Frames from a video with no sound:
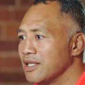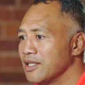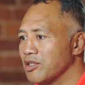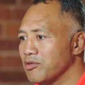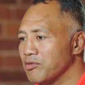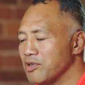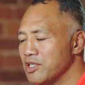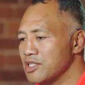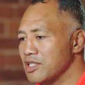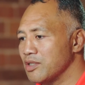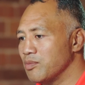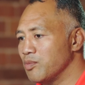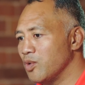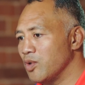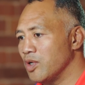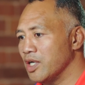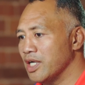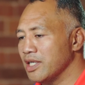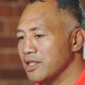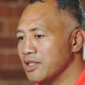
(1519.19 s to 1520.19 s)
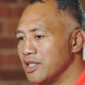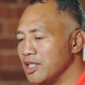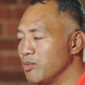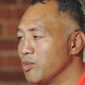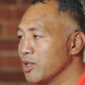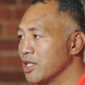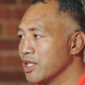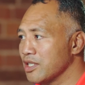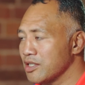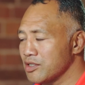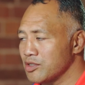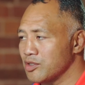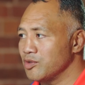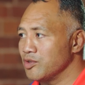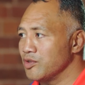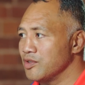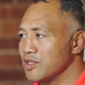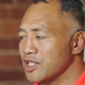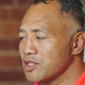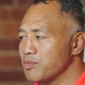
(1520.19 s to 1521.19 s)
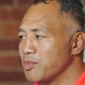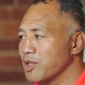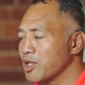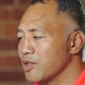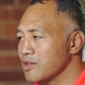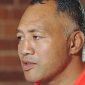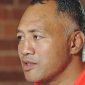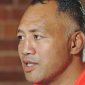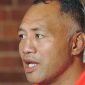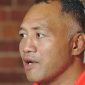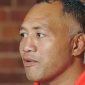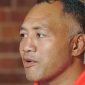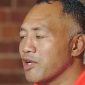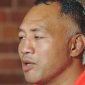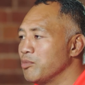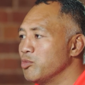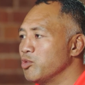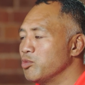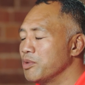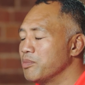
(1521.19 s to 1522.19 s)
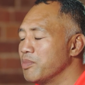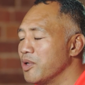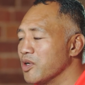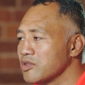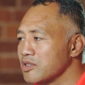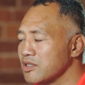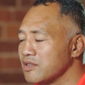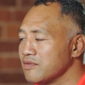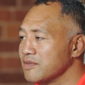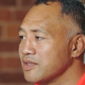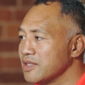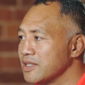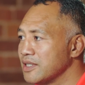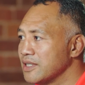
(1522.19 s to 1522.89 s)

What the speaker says: the reason why he wanted us to do this, because the outcome will be positive.